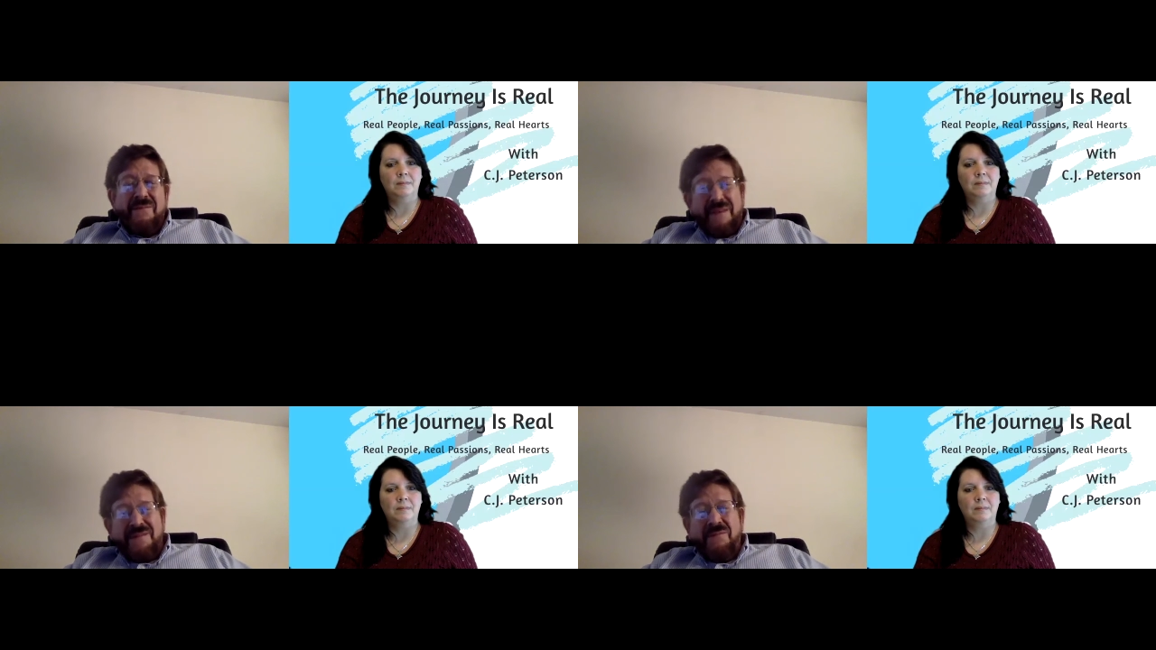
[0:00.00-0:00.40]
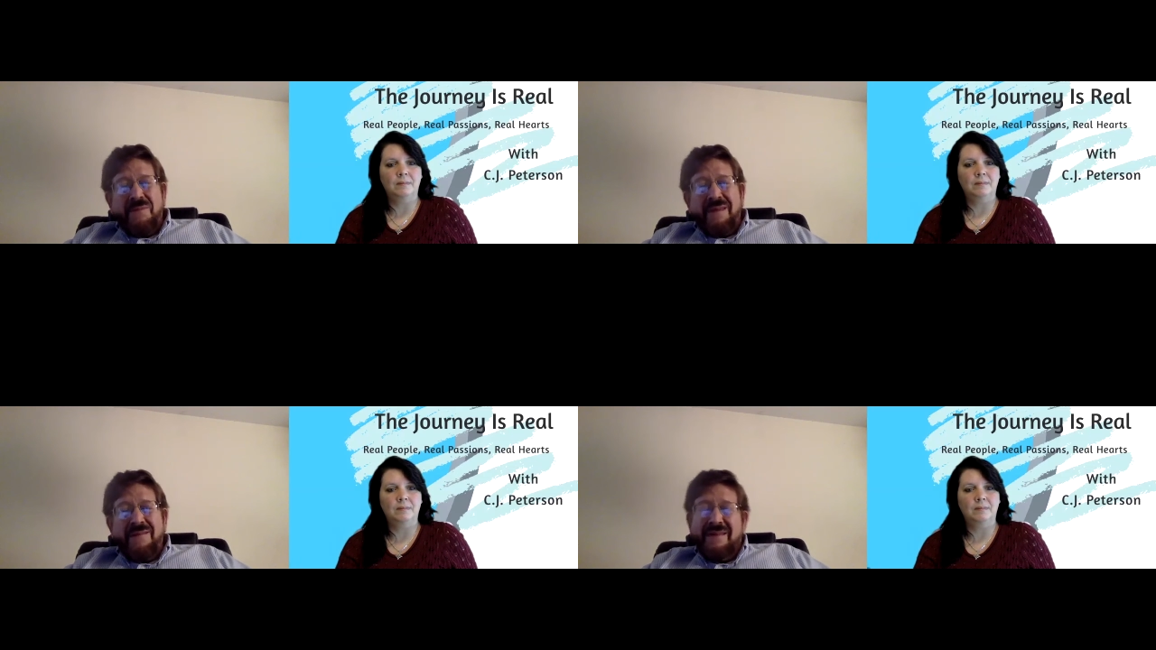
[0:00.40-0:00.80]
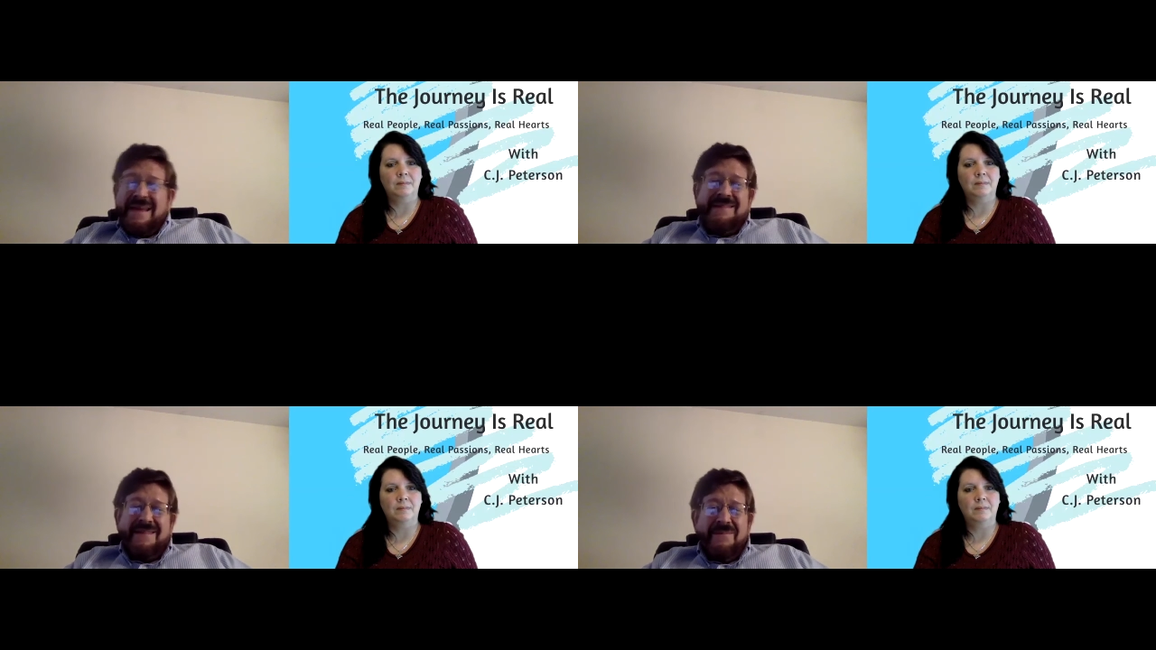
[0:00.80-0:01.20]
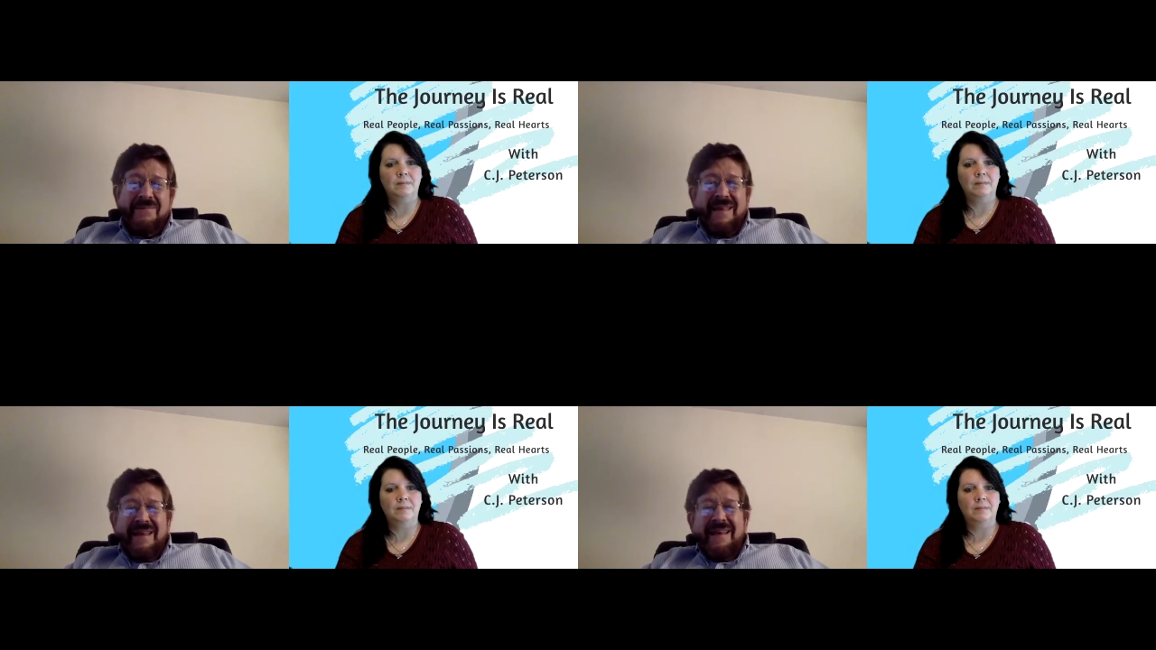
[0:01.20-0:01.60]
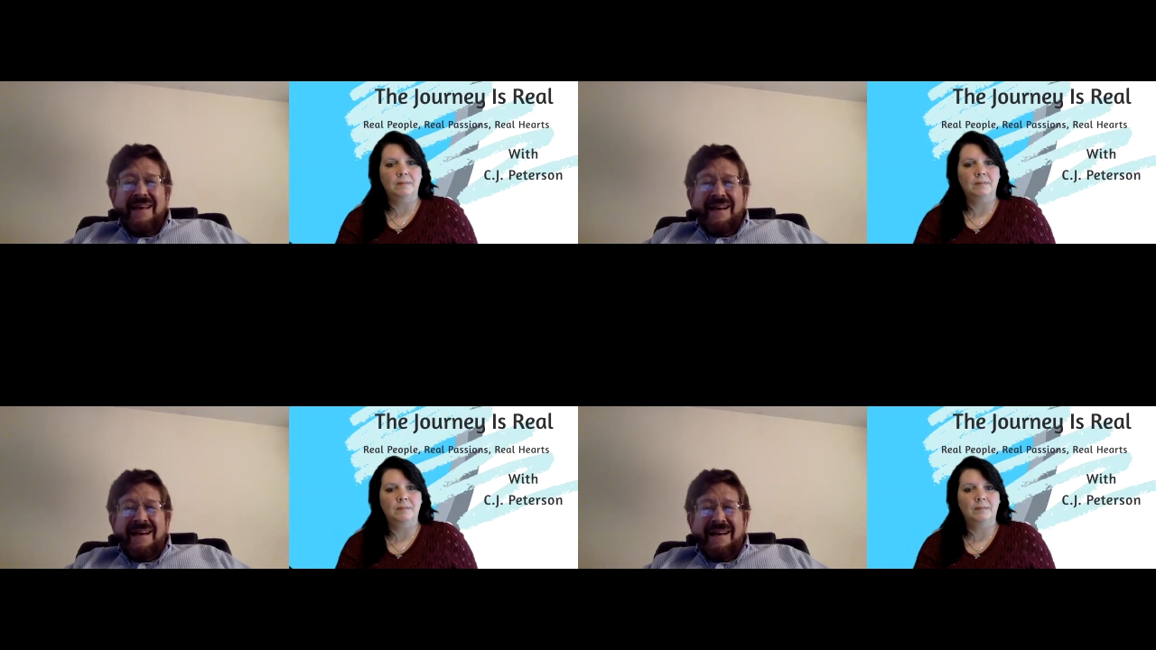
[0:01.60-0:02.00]
Speaker 1: it should be a Tesla.
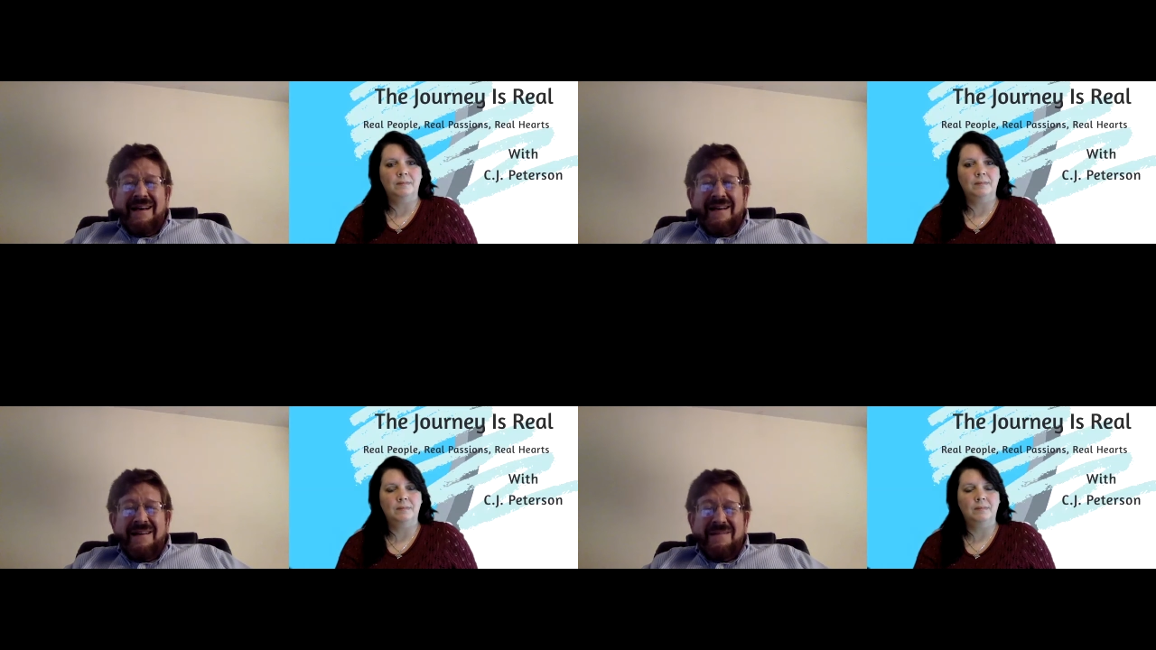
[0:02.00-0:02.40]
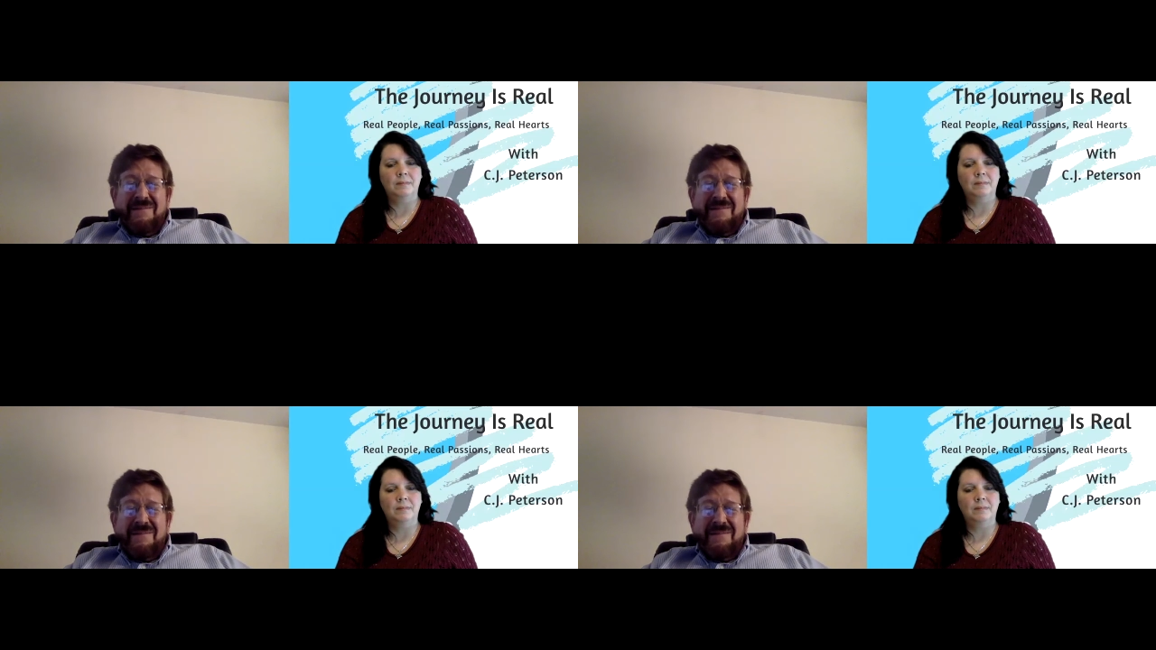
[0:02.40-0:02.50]
Uh,